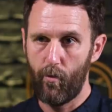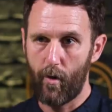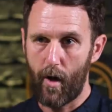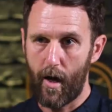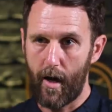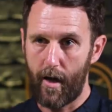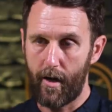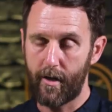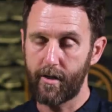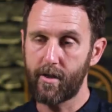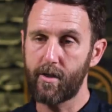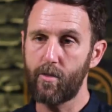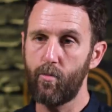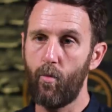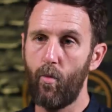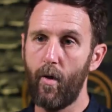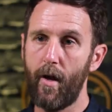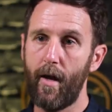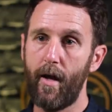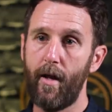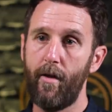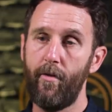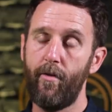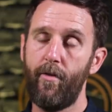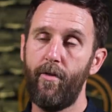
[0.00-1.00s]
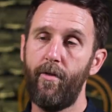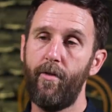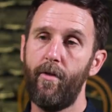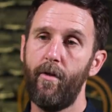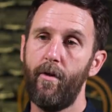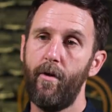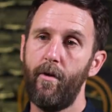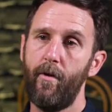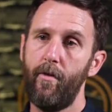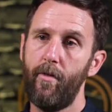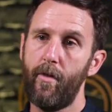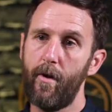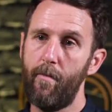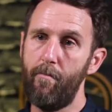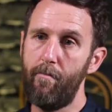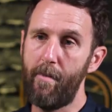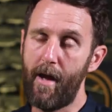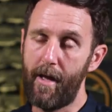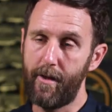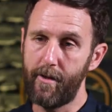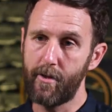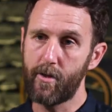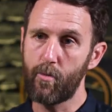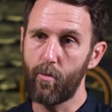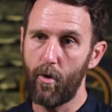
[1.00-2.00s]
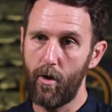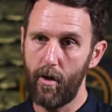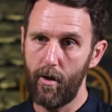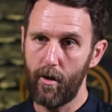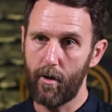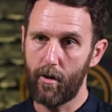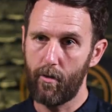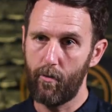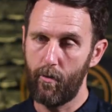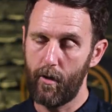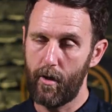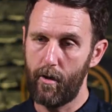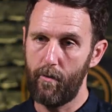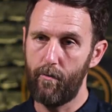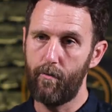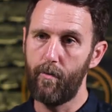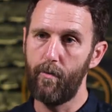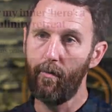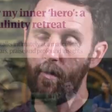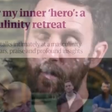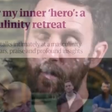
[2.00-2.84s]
us with the men's work. We